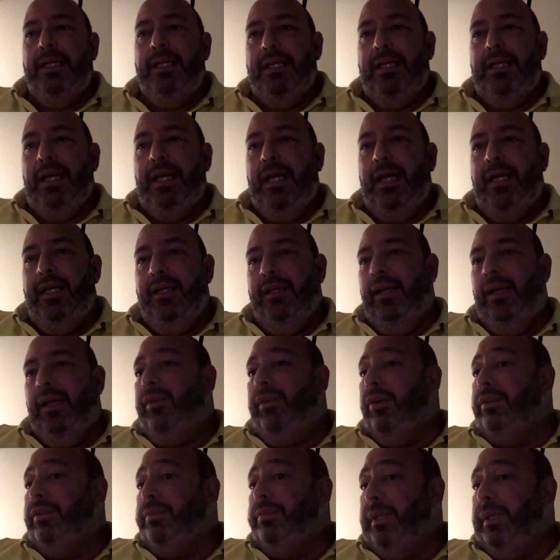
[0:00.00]
day, they've
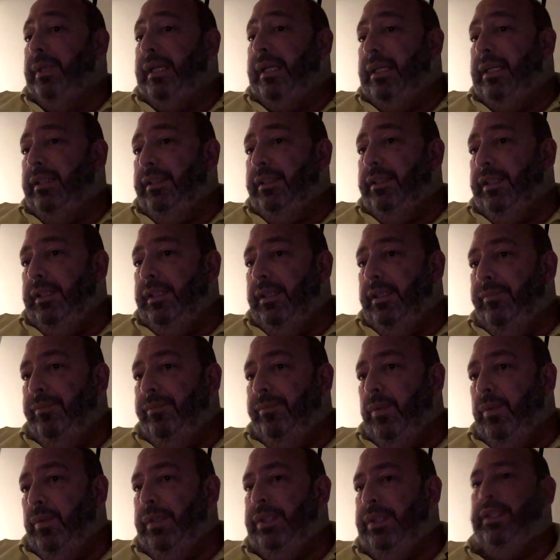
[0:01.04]
lost McKenzie,
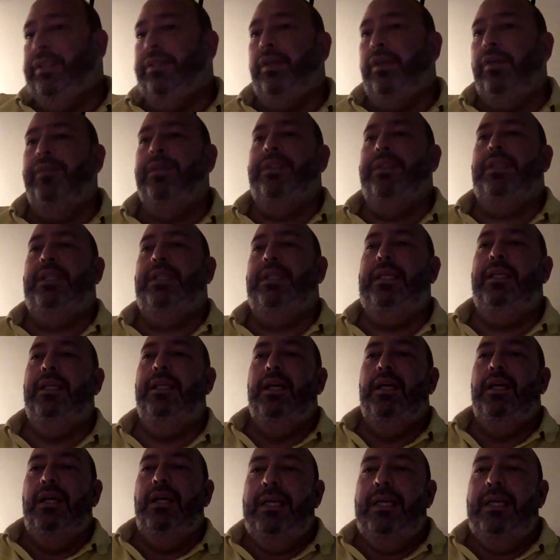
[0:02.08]
which is obviously,